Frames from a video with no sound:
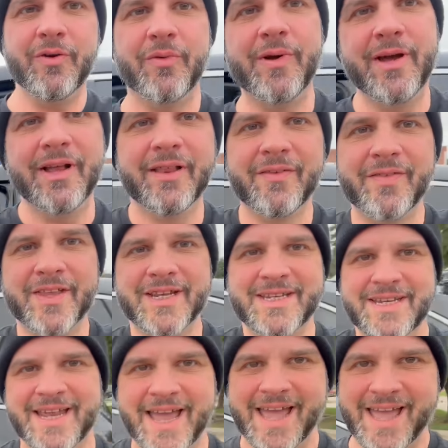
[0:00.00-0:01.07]
Wheel of the
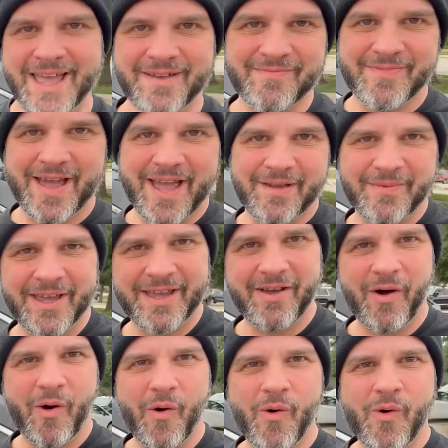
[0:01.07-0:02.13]
day, baby.
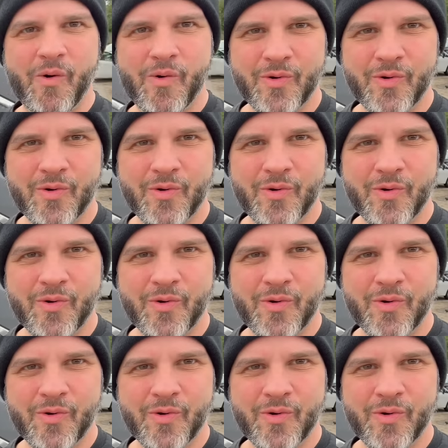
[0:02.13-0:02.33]
Oh,